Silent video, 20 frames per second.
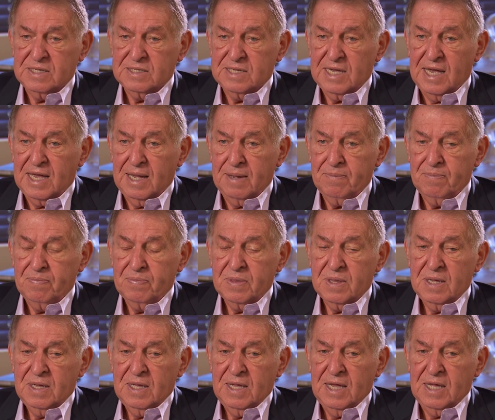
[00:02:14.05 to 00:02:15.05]
the time,
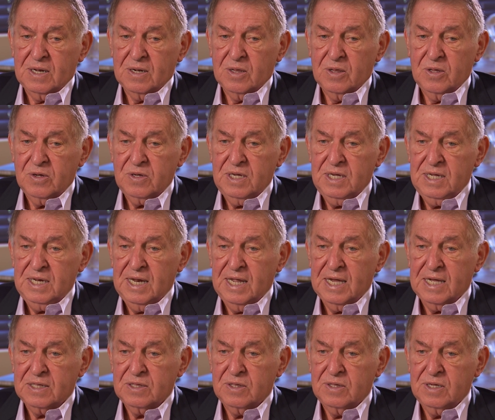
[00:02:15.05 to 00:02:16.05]
and looking
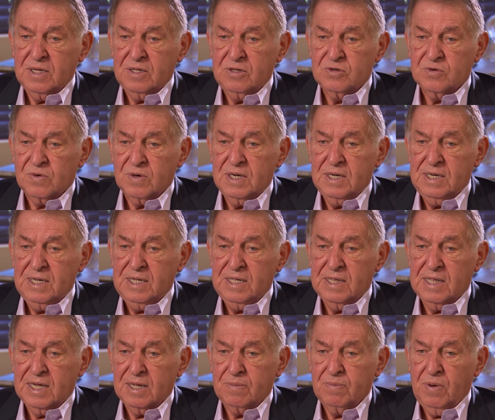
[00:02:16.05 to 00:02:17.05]
at the
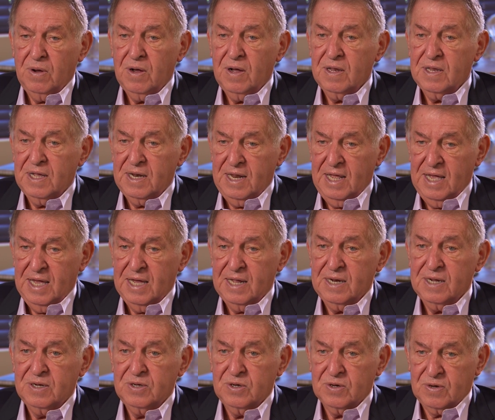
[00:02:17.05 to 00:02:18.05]
training that Paul had
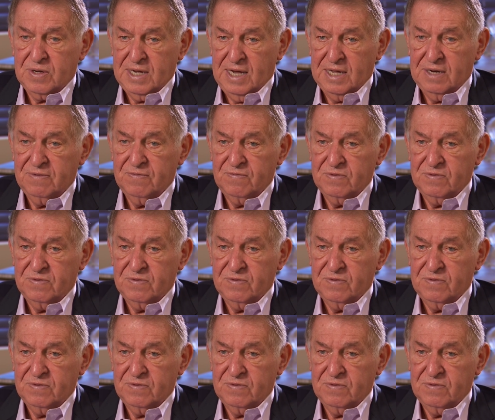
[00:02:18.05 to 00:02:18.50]
had under Cotton